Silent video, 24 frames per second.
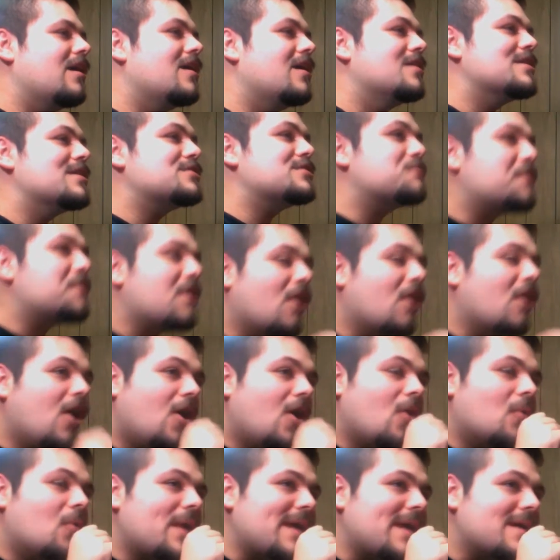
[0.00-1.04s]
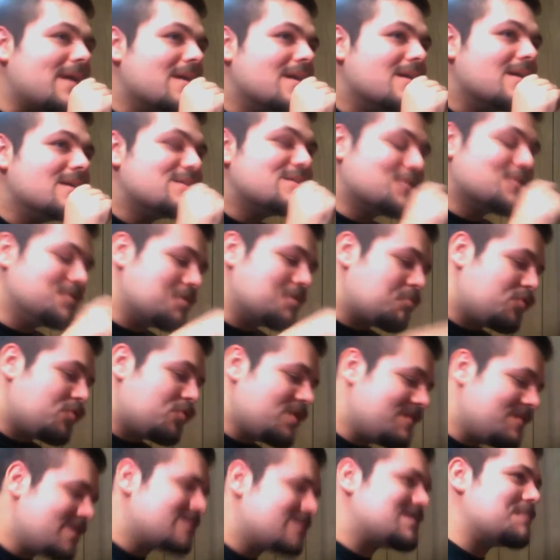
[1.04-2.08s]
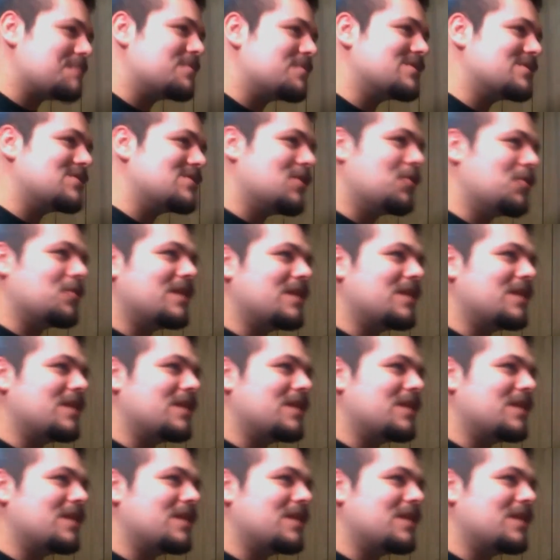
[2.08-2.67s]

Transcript: That's right. Oh, wait. So in the previous episode...